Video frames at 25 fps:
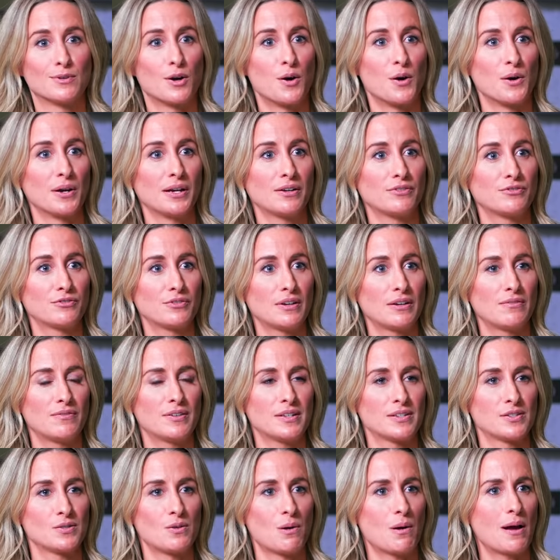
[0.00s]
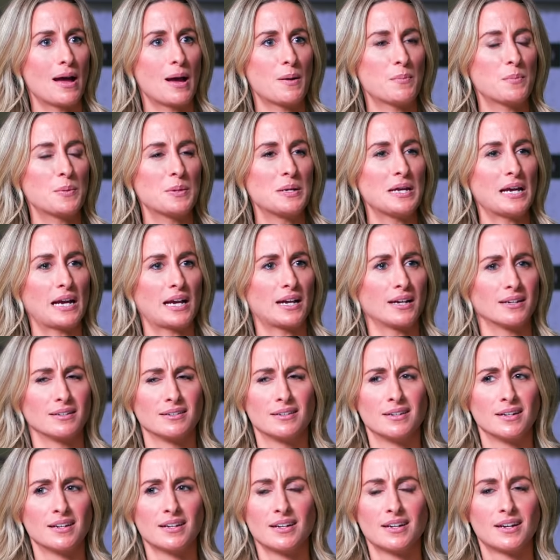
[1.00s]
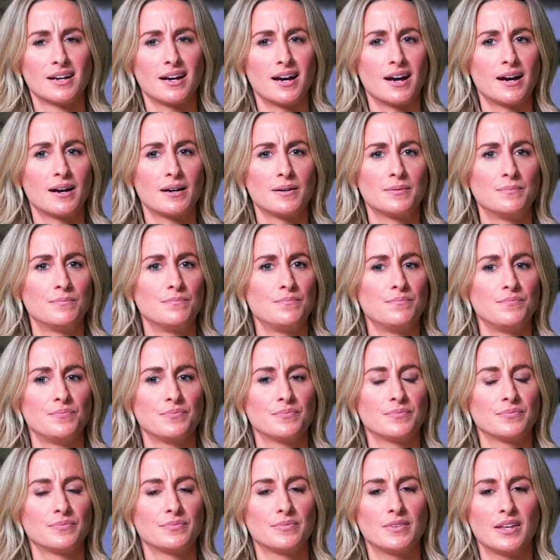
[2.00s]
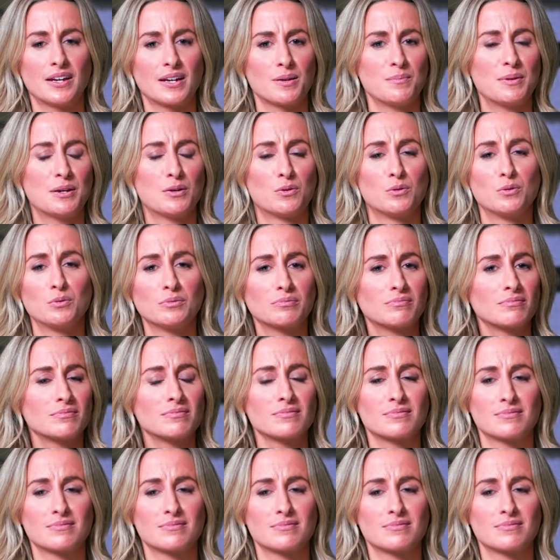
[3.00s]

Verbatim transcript: wrong if if it's not happening and um, there can be all